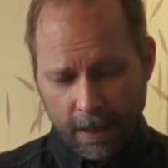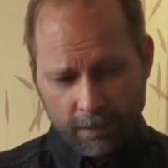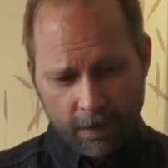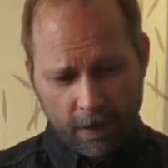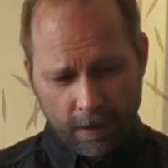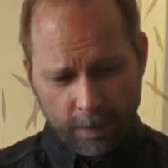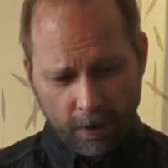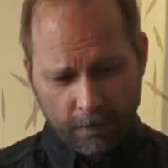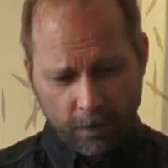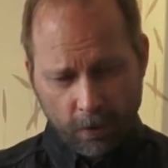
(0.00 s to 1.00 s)
a
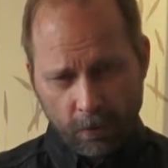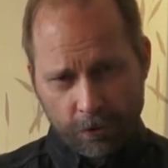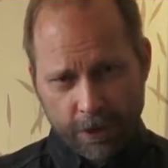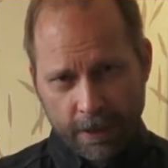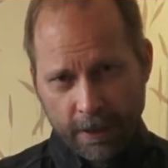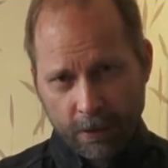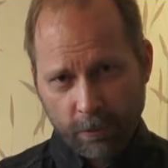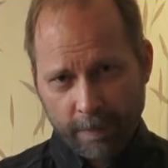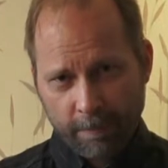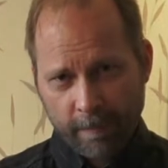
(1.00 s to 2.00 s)
couple of old
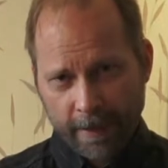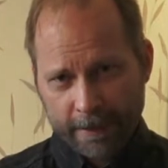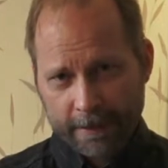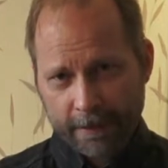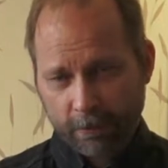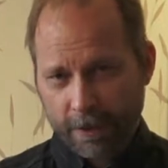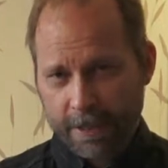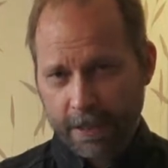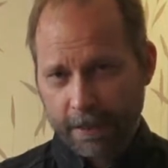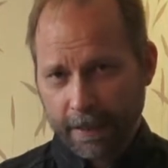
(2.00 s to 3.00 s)
equipment
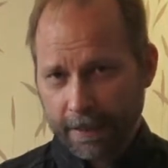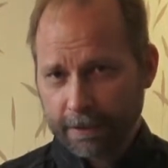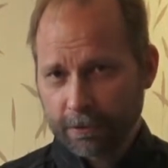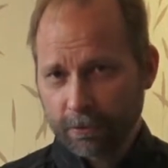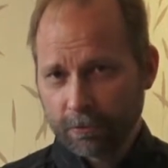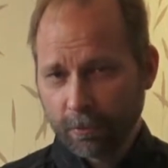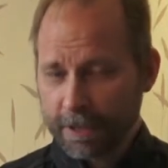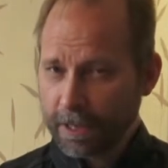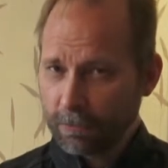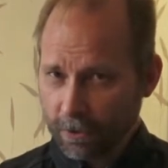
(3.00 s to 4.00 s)
which I
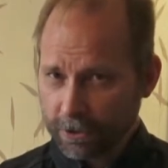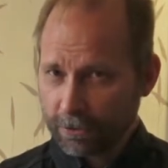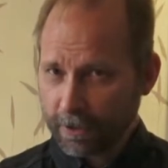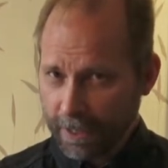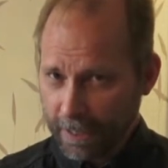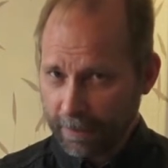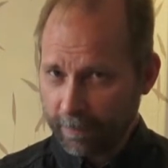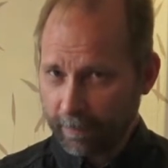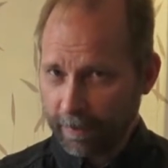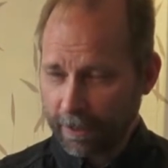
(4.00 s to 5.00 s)
want to
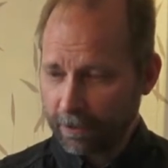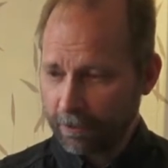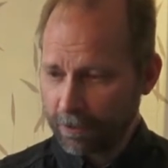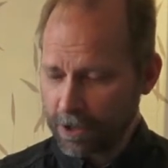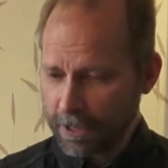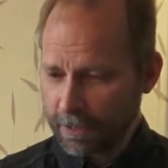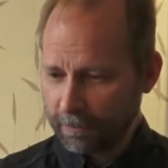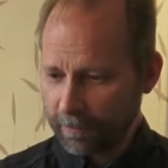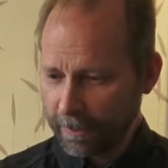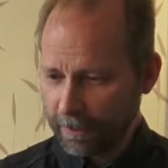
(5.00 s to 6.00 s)
keep because
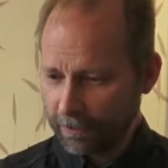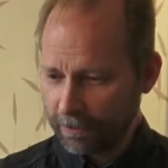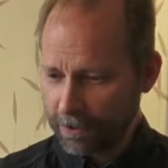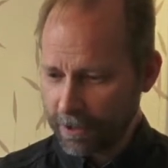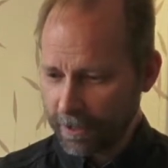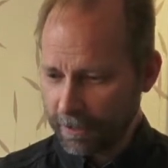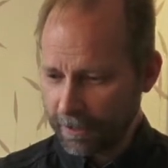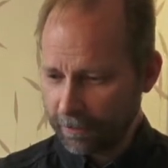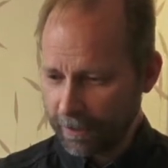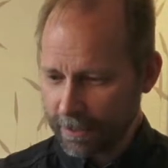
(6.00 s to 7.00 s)

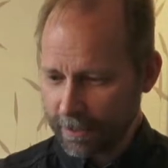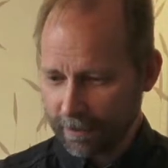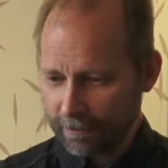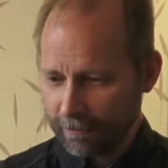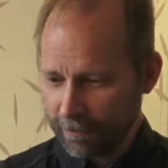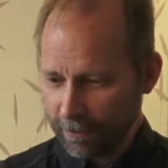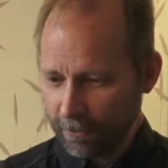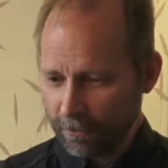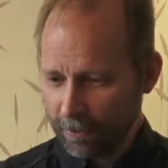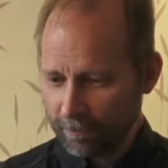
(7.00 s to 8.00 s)
there is
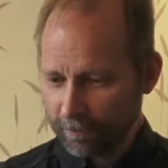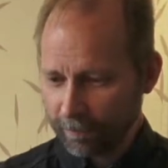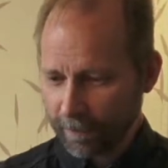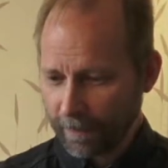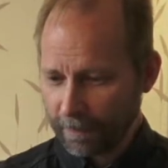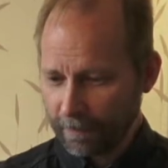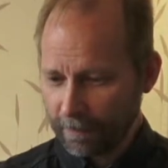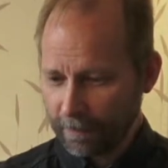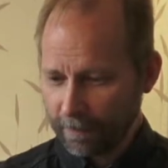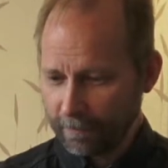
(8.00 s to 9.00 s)
no
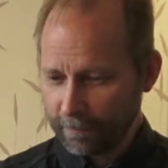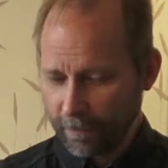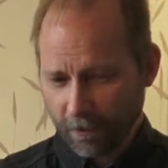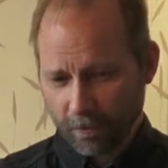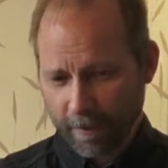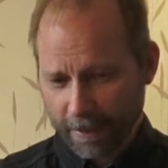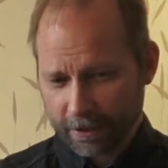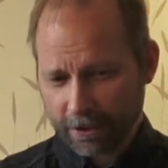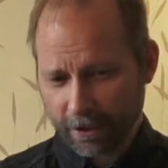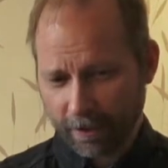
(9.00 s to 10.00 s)

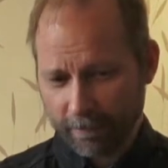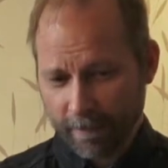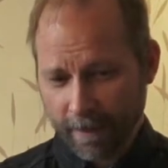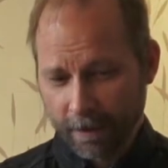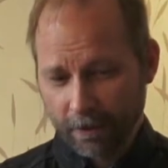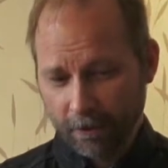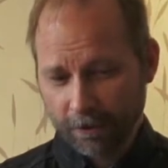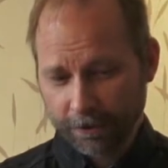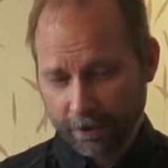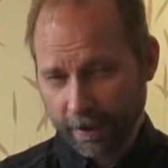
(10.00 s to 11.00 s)
better
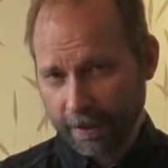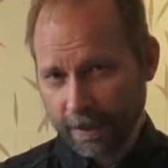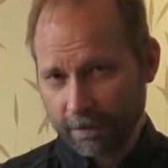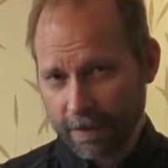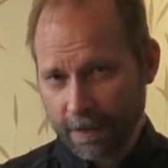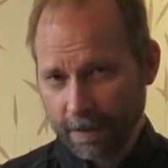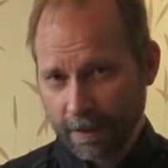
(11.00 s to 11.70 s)
alternatives